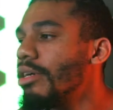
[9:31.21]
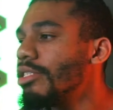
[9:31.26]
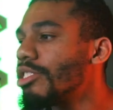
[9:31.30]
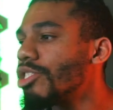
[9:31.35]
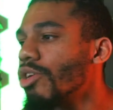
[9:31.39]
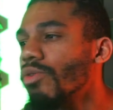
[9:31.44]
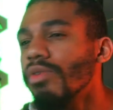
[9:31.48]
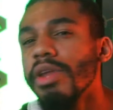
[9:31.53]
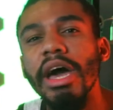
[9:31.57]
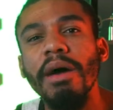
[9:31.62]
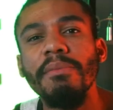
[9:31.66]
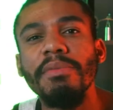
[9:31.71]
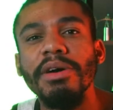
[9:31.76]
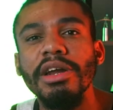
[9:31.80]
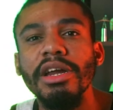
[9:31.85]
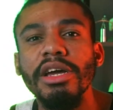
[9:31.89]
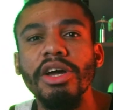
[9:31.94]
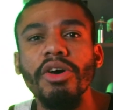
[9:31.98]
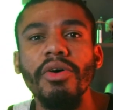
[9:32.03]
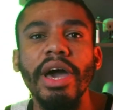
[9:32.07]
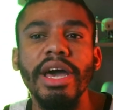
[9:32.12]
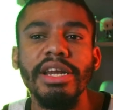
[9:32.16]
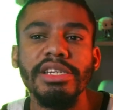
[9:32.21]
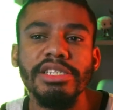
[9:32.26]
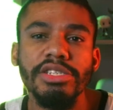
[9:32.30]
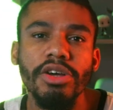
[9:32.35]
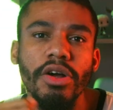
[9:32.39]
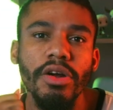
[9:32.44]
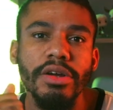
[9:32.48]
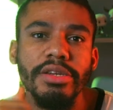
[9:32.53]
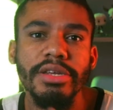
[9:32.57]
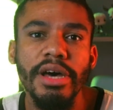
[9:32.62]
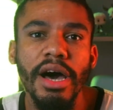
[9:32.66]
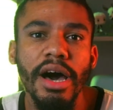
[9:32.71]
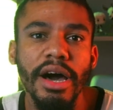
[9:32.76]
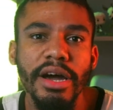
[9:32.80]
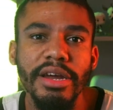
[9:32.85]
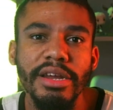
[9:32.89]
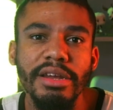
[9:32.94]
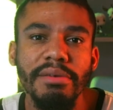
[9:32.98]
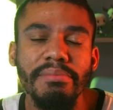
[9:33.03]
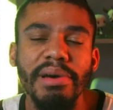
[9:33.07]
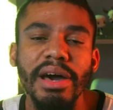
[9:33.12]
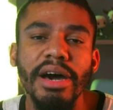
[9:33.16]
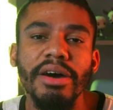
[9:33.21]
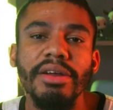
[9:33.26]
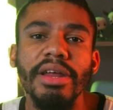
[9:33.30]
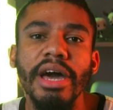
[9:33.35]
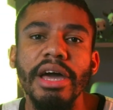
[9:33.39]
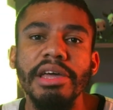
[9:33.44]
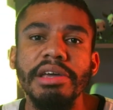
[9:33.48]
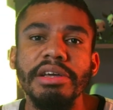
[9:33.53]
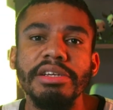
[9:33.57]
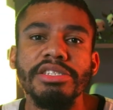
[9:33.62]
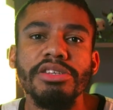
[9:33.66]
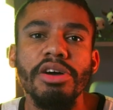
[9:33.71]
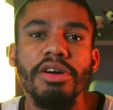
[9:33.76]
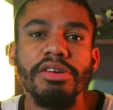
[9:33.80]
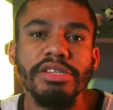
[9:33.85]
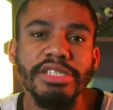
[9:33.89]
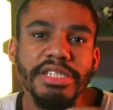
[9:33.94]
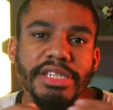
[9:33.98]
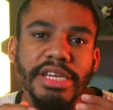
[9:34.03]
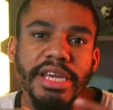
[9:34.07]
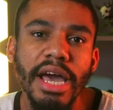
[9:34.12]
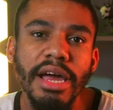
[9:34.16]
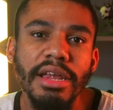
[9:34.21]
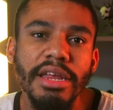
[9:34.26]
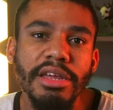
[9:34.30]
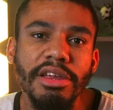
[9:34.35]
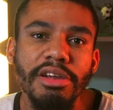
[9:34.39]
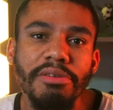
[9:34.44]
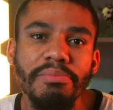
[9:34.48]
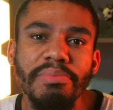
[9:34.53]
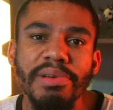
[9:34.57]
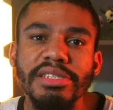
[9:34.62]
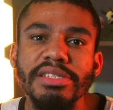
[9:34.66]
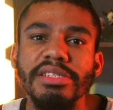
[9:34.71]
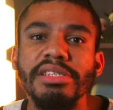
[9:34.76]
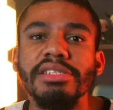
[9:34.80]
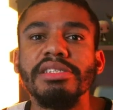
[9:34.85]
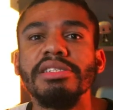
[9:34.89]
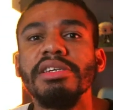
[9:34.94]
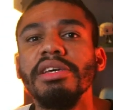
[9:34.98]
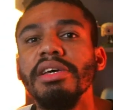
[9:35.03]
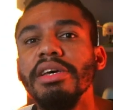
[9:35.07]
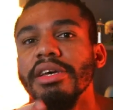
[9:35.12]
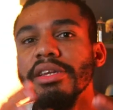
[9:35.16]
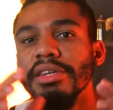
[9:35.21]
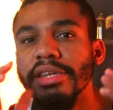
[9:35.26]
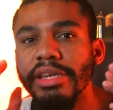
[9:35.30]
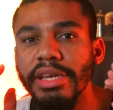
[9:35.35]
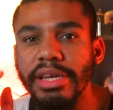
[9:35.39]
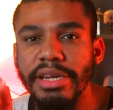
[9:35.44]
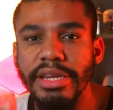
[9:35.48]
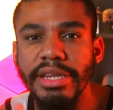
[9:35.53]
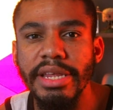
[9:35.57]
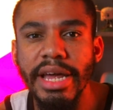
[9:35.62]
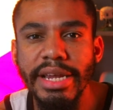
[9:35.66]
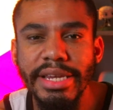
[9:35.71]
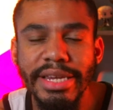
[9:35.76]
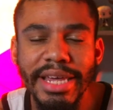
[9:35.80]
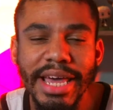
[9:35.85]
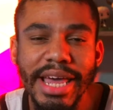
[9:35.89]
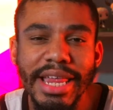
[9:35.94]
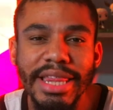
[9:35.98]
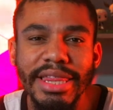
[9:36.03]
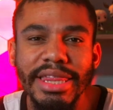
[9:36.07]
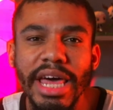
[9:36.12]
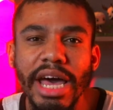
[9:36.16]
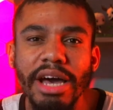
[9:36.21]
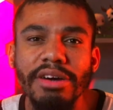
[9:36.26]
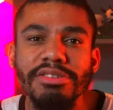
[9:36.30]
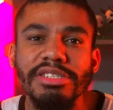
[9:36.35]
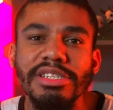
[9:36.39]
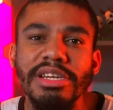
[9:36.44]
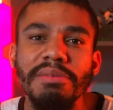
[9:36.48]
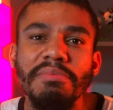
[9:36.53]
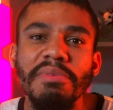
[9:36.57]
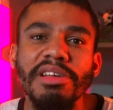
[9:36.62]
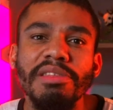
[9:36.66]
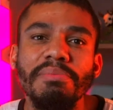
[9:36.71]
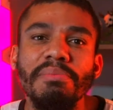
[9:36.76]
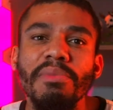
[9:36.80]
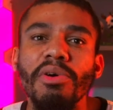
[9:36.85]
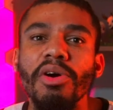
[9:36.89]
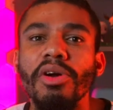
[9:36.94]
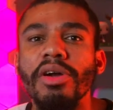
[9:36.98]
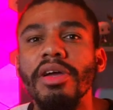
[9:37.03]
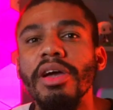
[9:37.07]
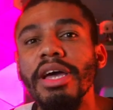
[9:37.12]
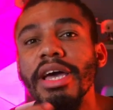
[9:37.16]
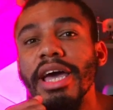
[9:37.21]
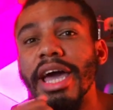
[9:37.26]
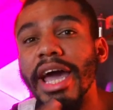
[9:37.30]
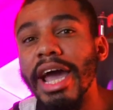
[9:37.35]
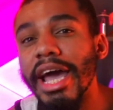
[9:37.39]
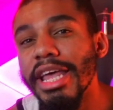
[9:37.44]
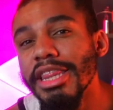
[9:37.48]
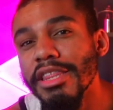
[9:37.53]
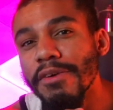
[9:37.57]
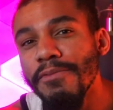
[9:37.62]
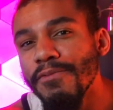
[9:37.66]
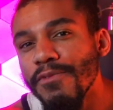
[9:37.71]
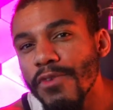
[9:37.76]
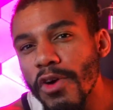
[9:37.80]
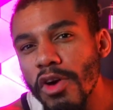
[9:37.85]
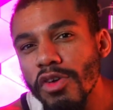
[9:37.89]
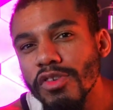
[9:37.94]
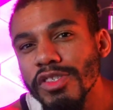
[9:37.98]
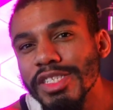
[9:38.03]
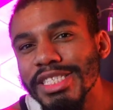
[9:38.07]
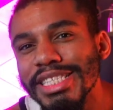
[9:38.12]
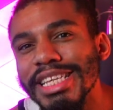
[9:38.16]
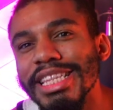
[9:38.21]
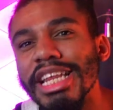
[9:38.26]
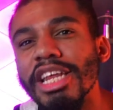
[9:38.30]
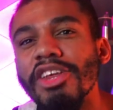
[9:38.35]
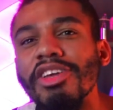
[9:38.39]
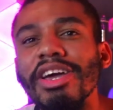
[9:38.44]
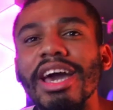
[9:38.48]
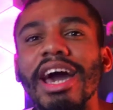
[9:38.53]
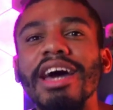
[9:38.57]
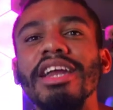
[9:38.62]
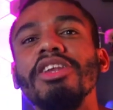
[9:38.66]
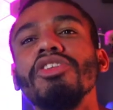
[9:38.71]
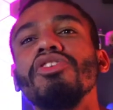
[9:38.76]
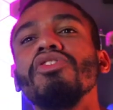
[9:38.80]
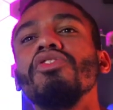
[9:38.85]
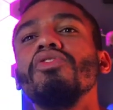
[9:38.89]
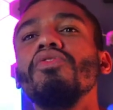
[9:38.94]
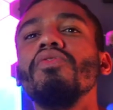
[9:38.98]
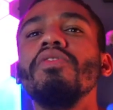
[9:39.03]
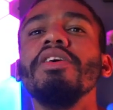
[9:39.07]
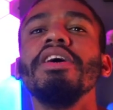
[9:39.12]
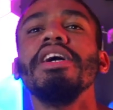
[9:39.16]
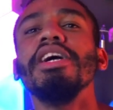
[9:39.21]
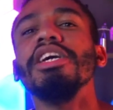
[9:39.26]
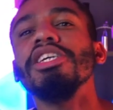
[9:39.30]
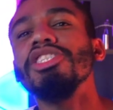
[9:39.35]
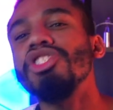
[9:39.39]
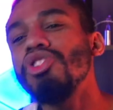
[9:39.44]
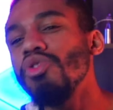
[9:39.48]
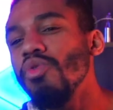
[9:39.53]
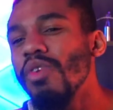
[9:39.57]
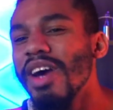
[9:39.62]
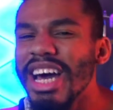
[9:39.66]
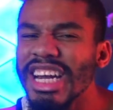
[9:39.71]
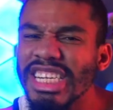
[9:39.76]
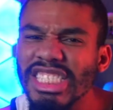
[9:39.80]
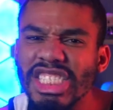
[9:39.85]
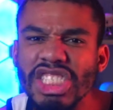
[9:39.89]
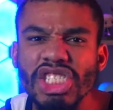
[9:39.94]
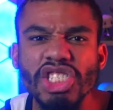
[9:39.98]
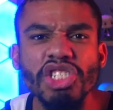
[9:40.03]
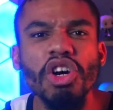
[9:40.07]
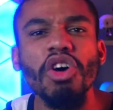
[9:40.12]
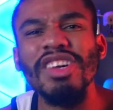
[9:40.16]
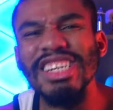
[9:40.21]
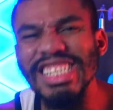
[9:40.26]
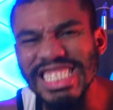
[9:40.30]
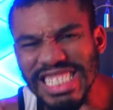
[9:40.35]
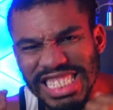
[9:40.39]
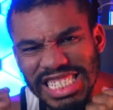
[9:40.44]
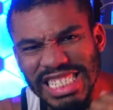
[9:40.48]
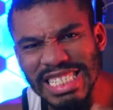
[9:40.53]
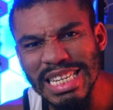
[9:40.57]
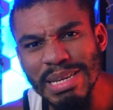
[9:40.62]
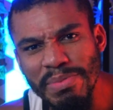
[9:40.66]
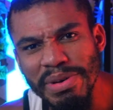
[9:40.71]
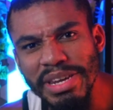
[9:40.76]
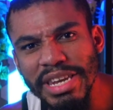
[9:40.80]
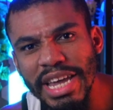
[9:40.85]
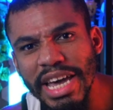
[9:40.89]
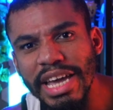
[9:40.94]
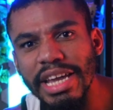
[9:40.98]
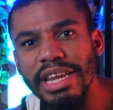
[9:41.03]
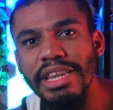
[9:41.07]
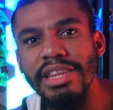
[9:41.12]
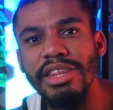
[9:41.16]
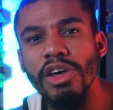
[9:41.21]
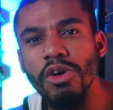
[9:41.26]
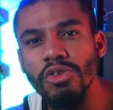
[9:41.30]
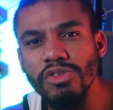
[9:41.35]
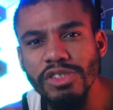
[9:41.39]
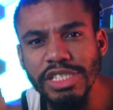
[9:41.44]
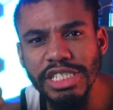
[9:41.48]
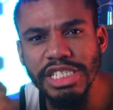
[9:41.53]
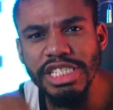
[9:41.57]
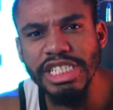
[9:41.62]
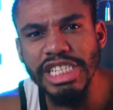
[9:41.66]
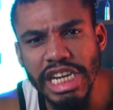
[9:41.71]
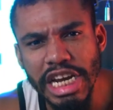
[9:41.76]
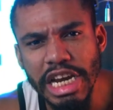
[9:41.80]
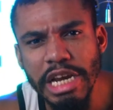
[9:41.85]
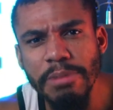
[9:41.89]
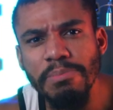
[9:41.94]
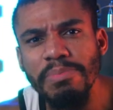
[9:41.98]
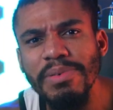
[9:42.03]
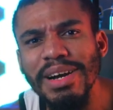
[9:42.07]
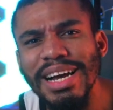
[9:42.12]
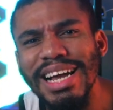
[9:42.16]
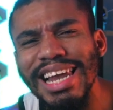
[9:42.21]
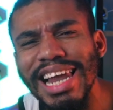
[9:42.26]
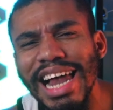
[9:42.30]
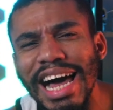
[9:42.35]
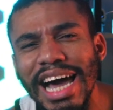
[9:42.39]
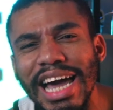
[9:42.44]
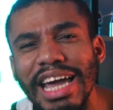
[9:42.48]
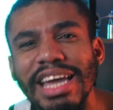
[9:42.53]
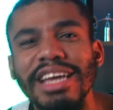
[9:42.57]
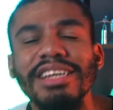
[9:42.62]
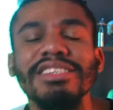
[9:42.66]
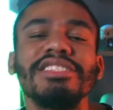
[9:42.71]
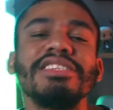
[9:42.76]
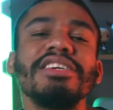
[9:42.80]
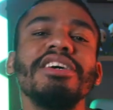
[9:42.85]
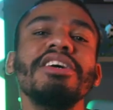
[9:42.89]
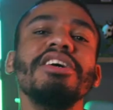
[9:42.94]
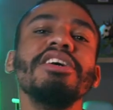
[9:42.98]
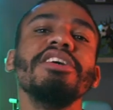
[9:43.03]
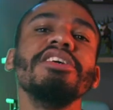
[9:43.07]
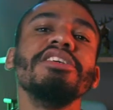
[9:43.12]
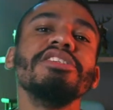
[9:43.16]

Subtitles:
So now I'm gonna go ahead and start talking about how you can start scaling your business to get to that $10,000 a month mark. And the first thing that you gotta do is you gotta start eliminating those cheap clients.